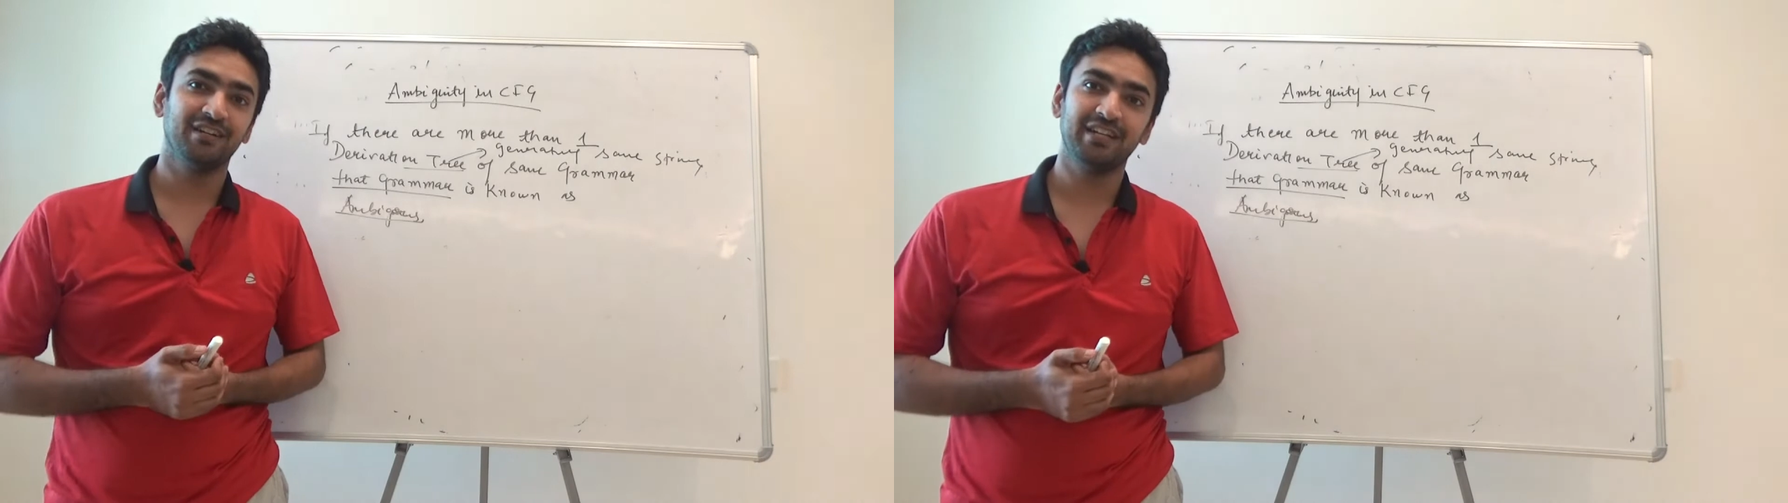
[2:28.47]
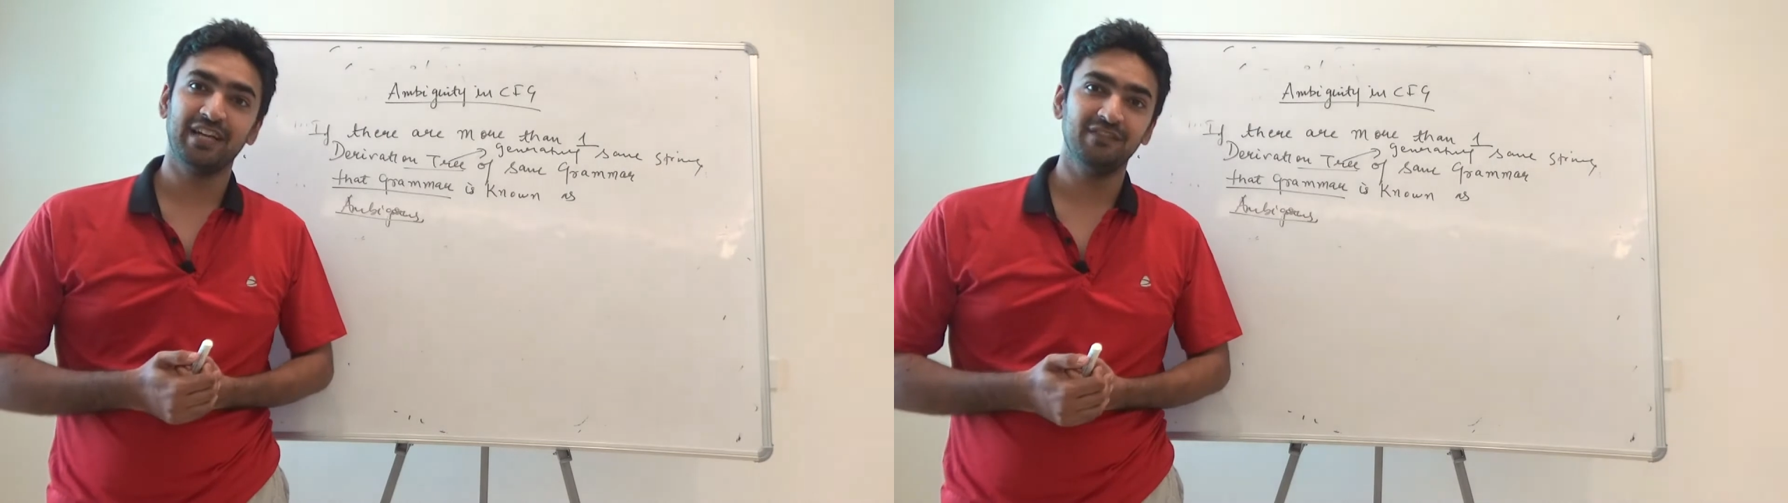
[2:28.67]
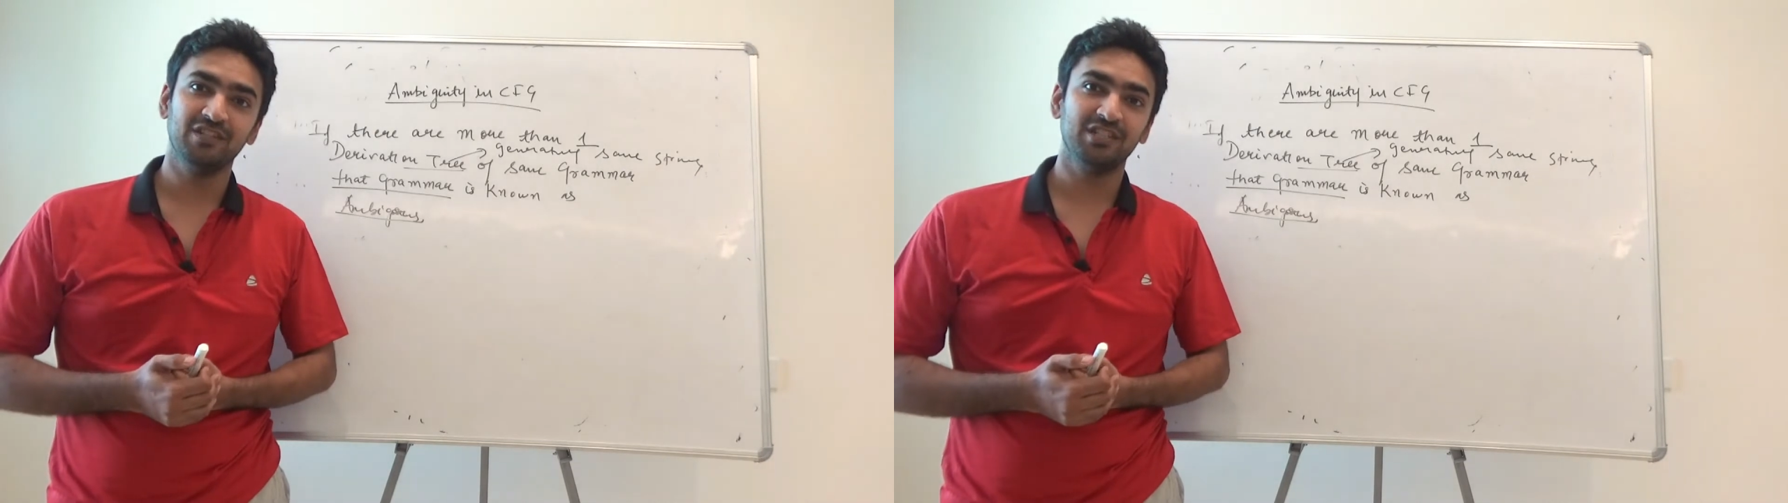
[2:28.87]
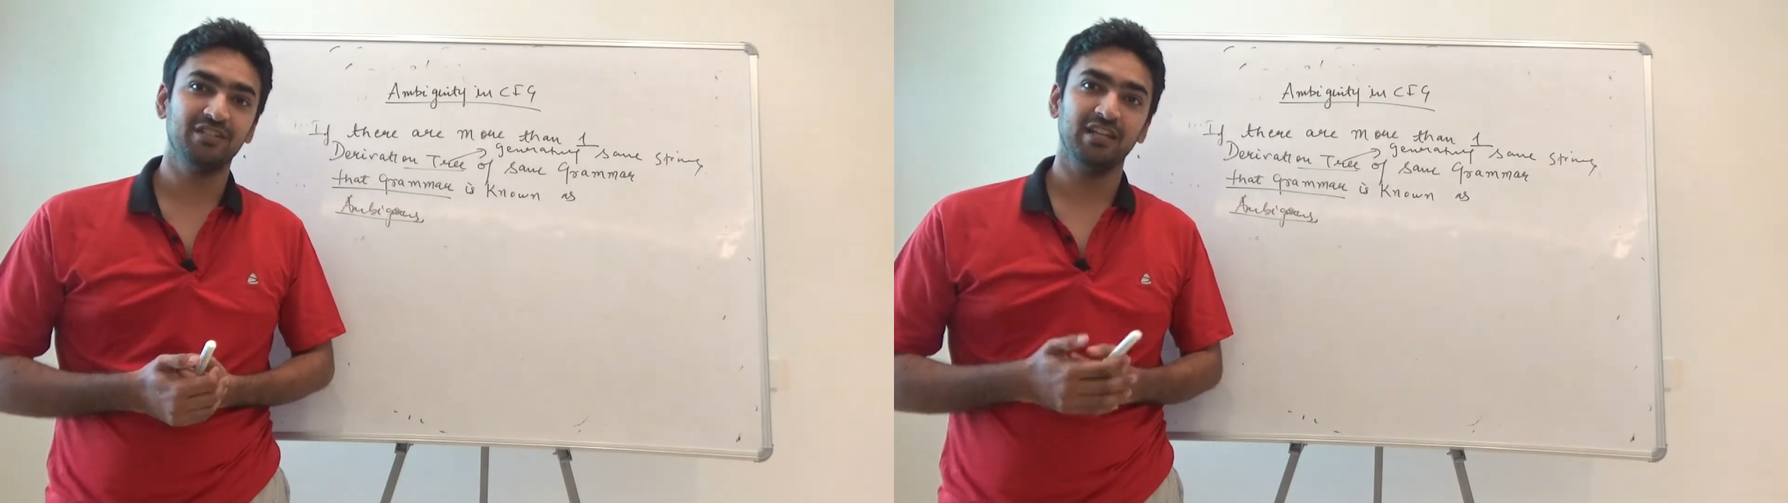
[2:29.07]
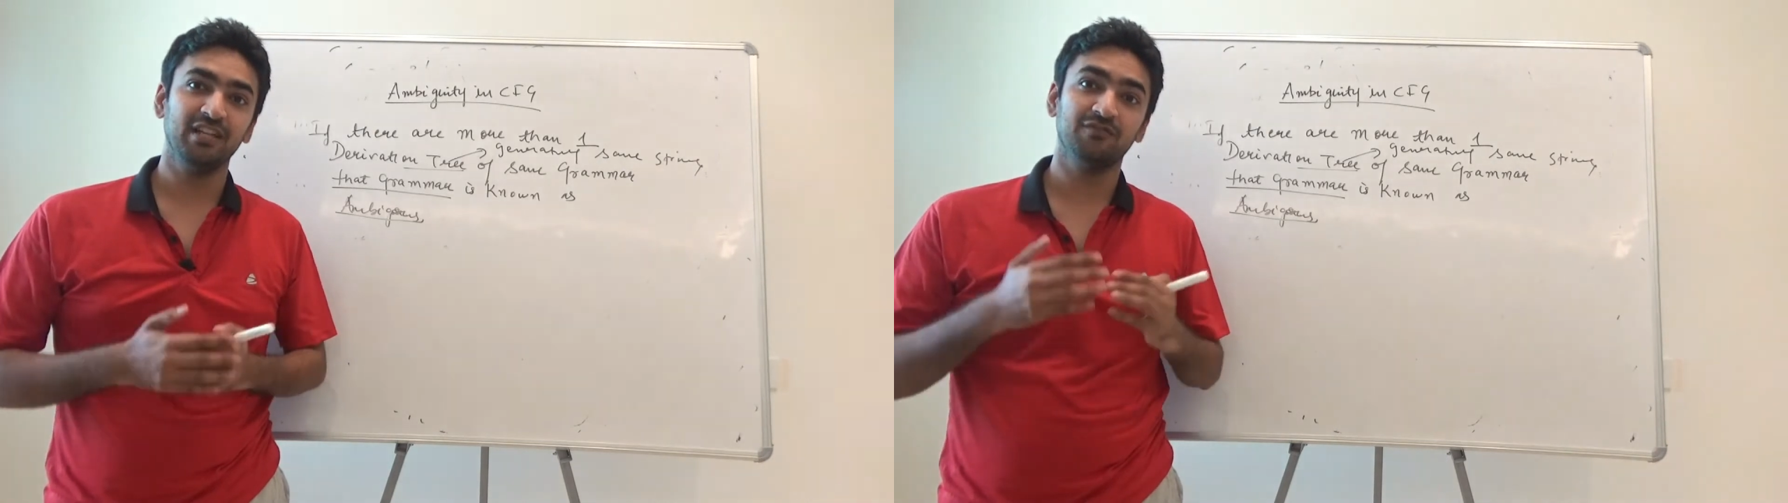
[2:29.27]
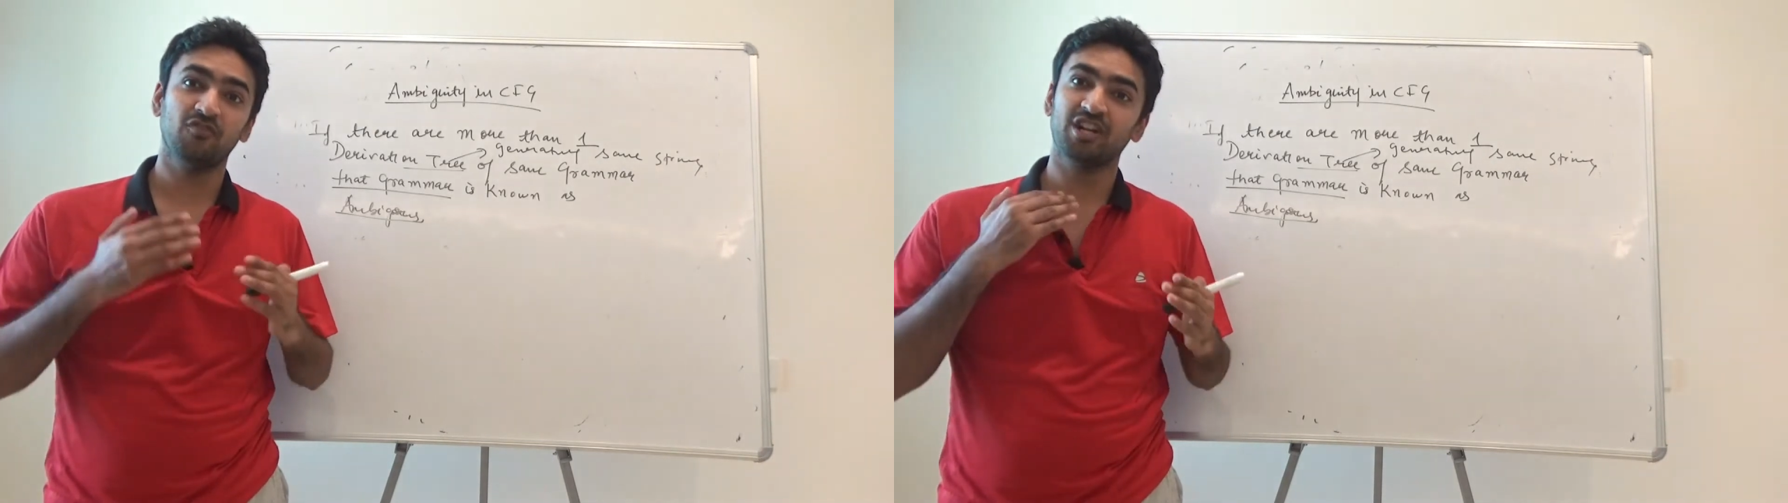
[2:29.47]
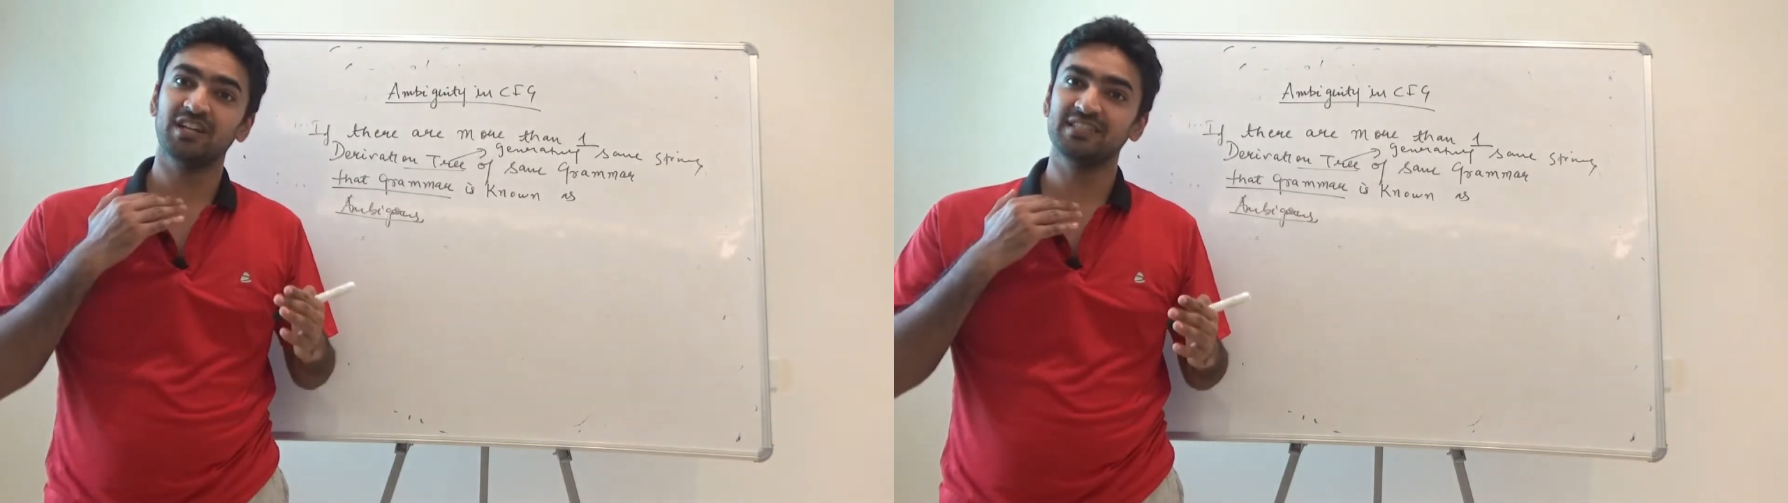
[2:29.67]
derivation trees for a